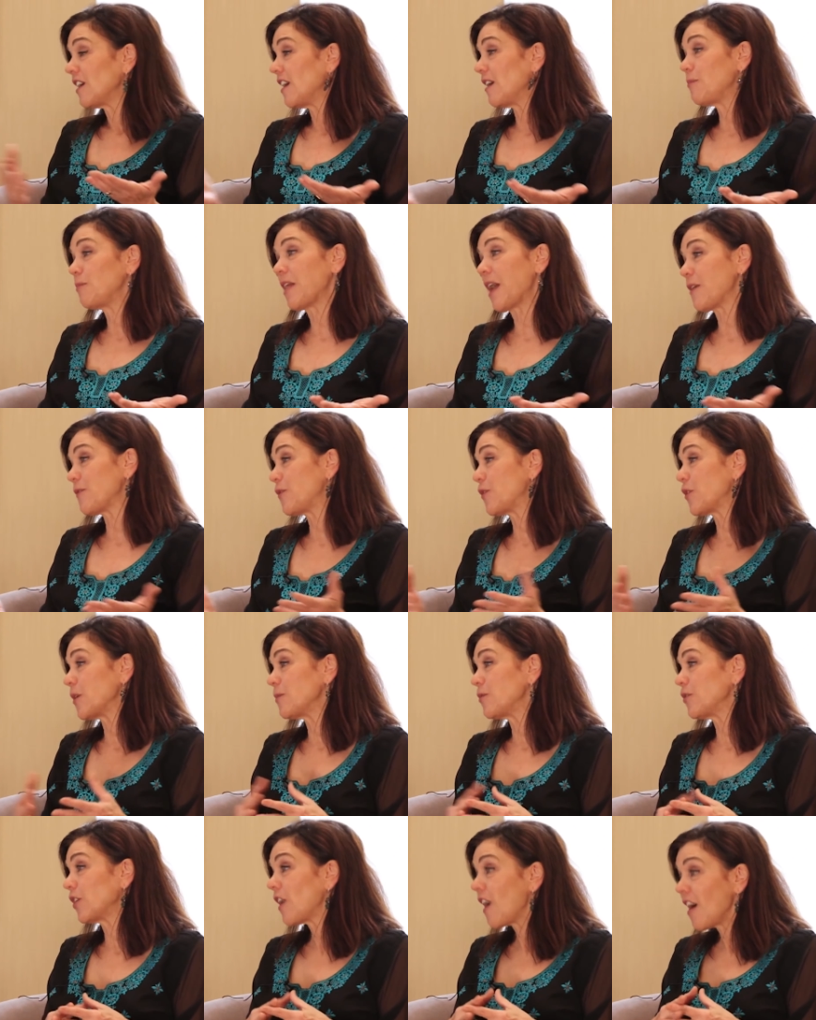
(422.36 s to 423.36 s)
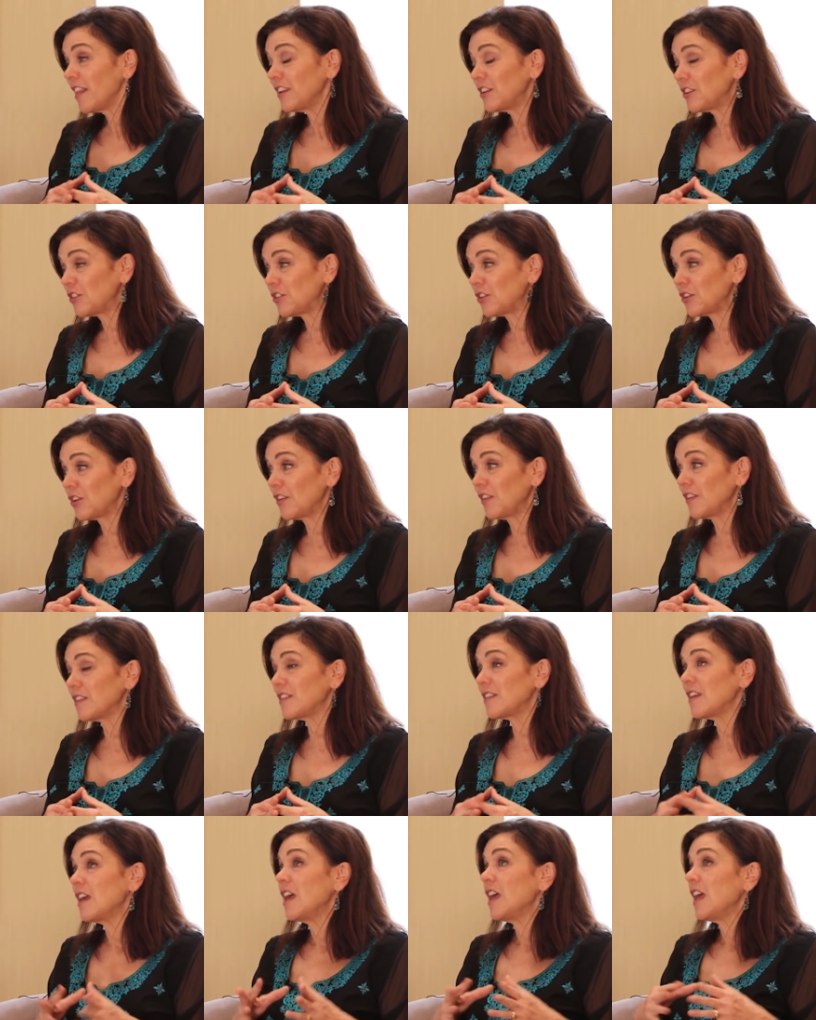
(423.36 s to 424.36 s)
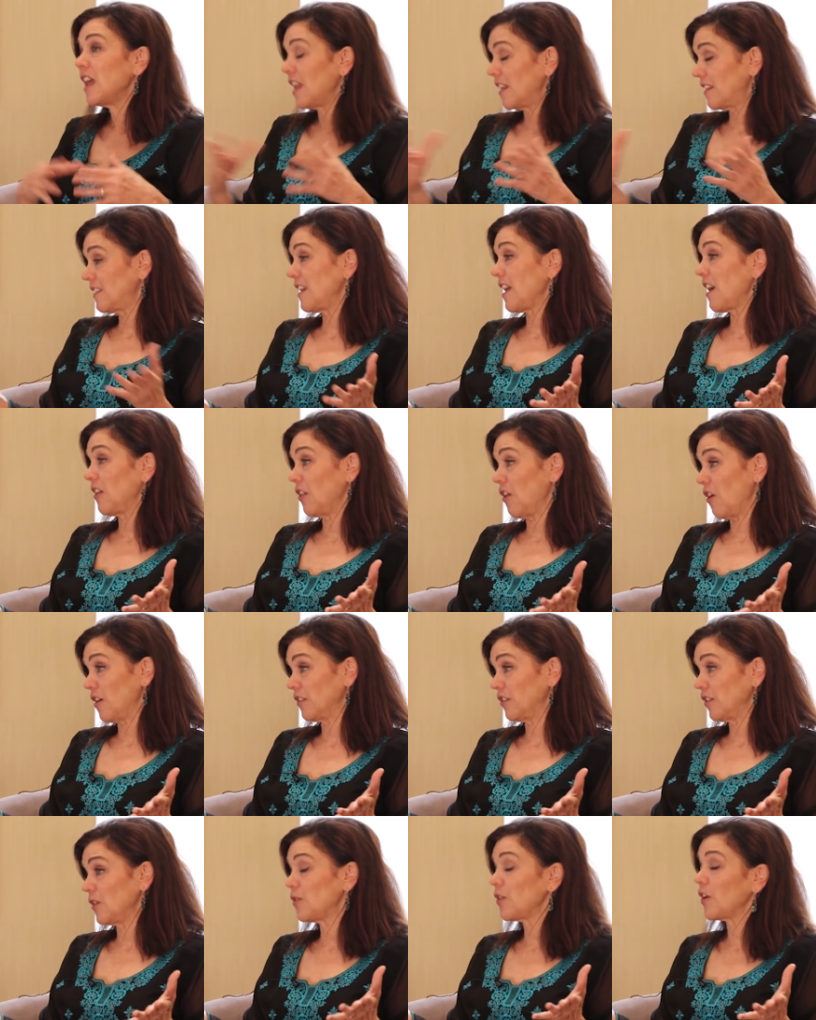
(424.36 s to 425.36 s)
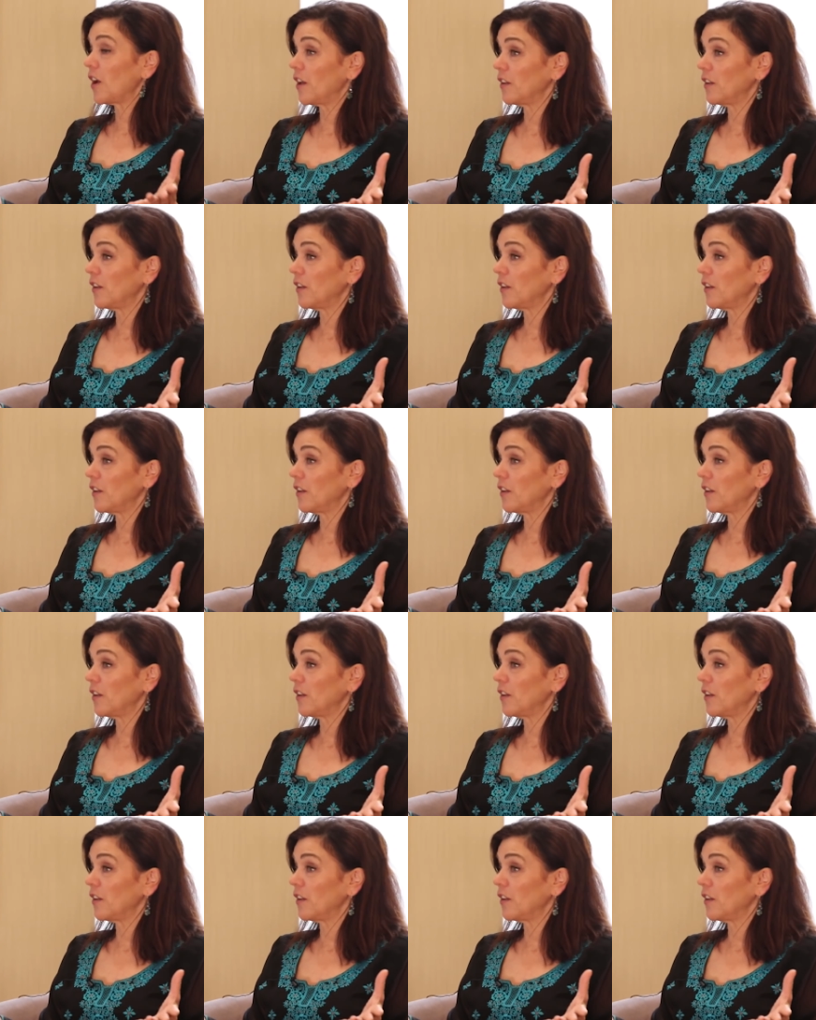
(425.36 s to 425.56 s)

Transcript: a platform for college students, it's now largely for